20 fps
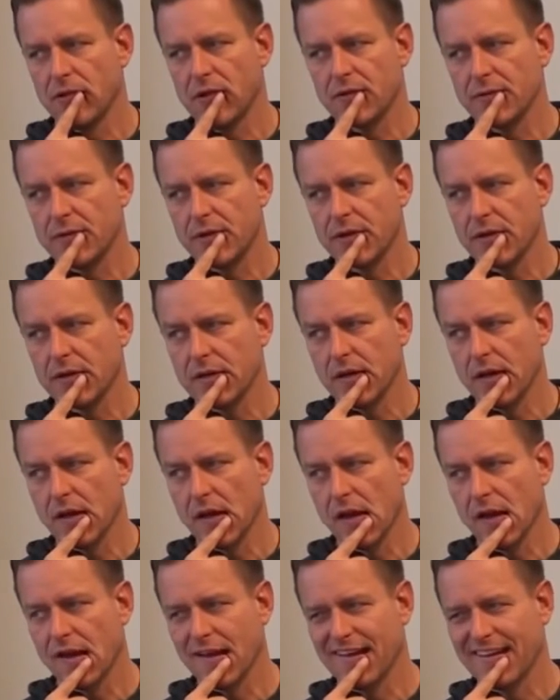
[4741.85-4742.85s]
Not very good.
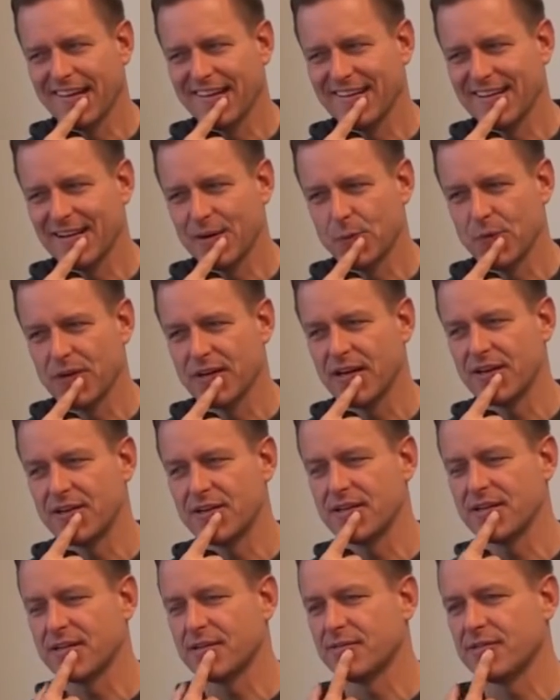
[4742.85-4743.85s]

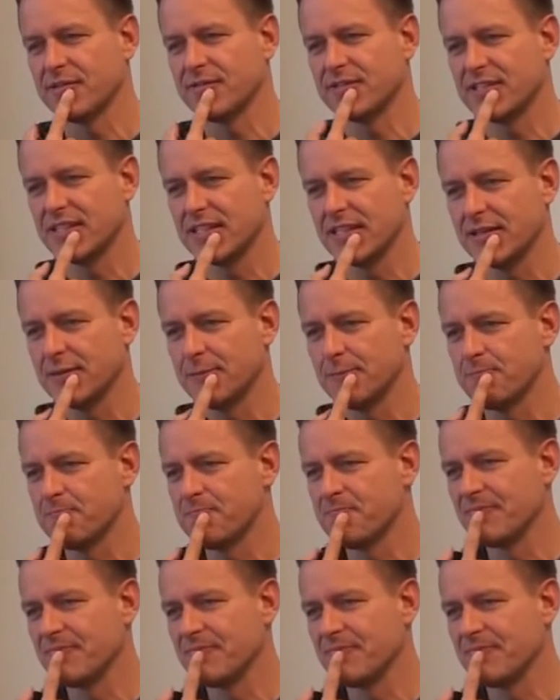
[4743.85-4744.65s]
115.